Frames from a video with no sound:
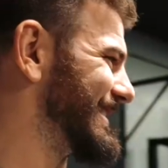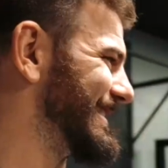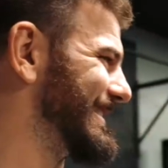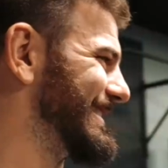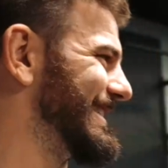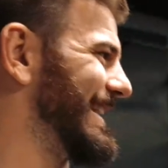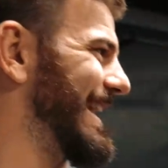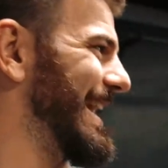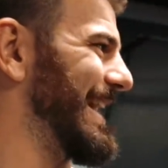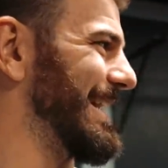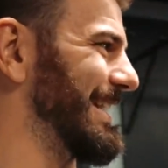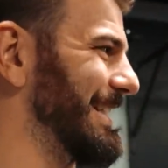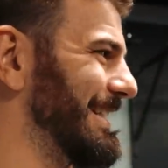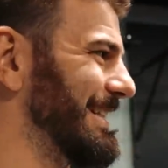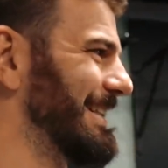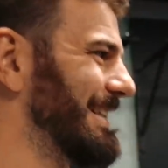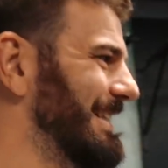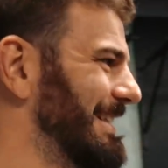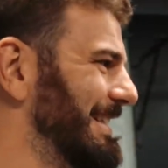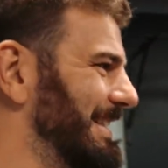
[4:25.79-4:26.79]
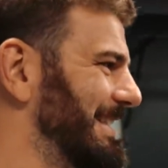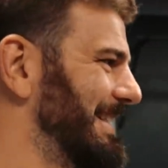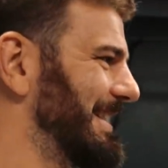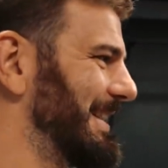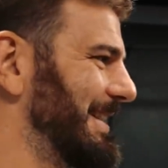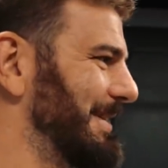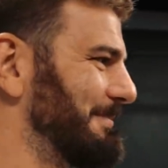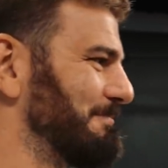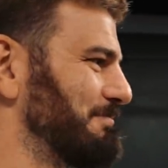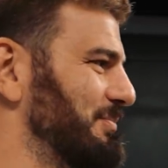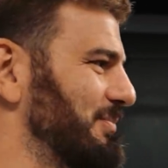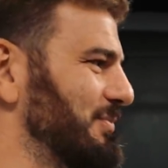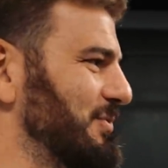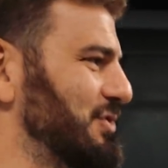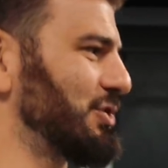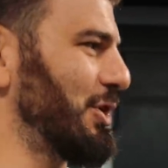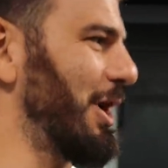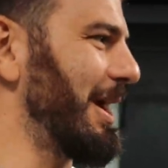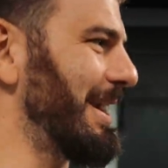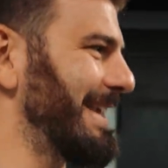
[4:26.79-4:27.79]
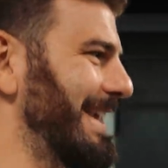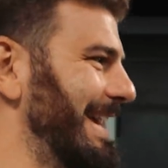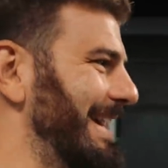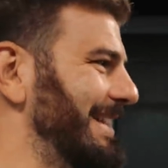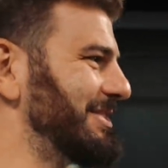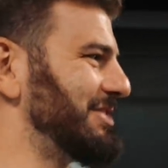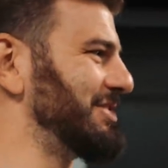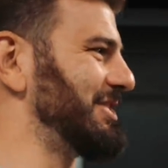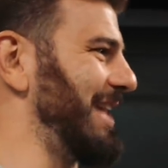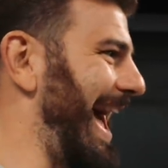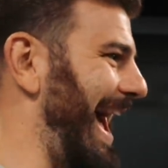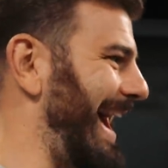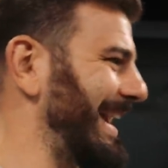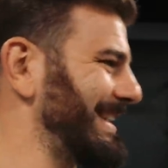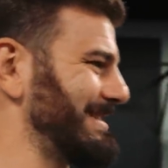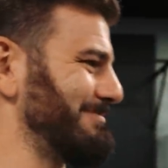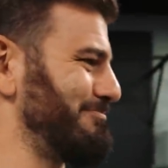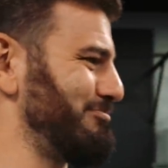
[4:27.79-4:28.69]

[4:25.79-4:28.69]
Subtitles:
a day. I'm trying to get jacked,